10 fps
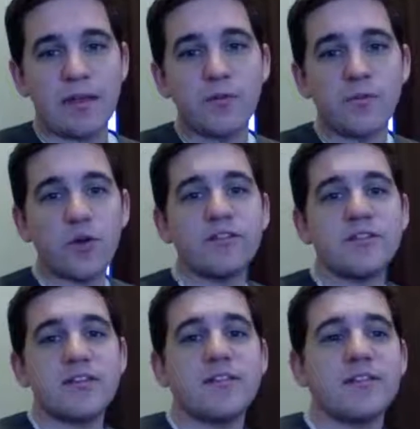So, for
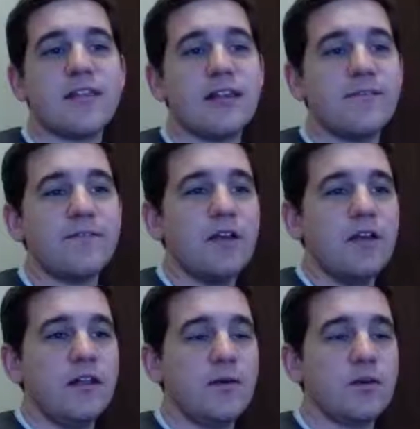instance, it's like if
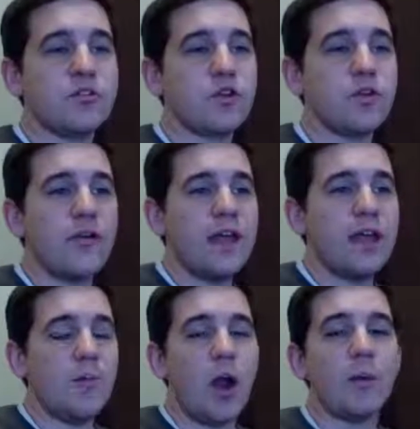they were to survey
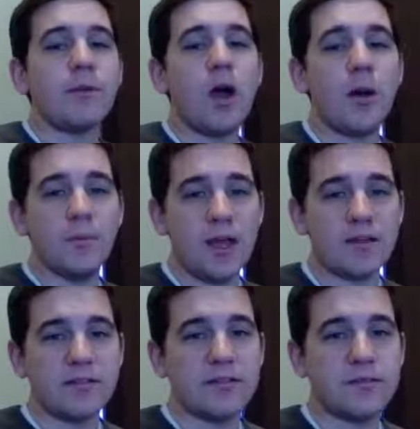apartment
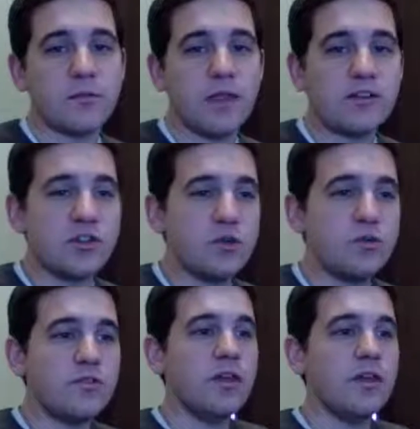complexes, they
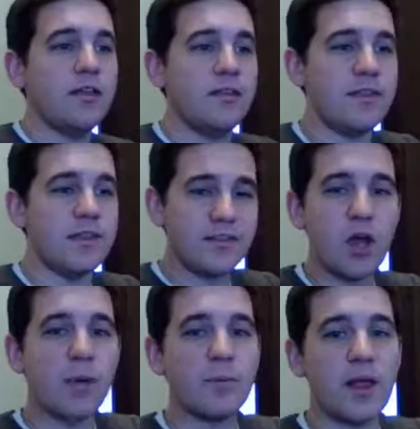choose this
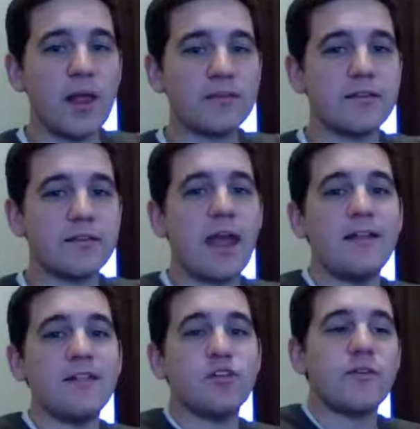complex
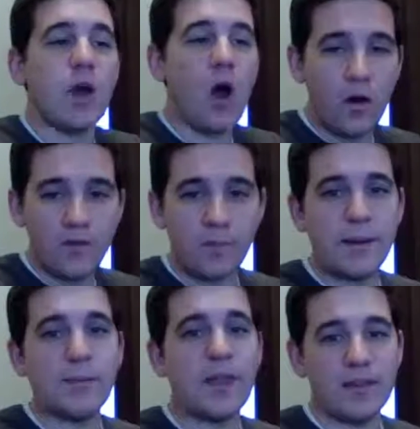and survey all of the
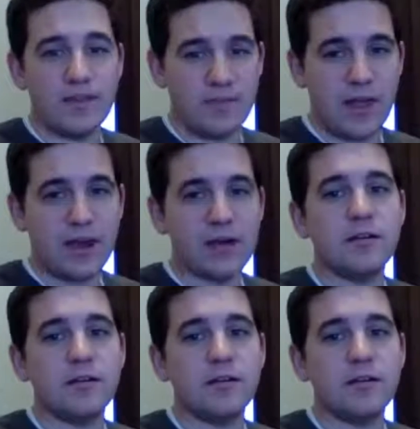people that live there.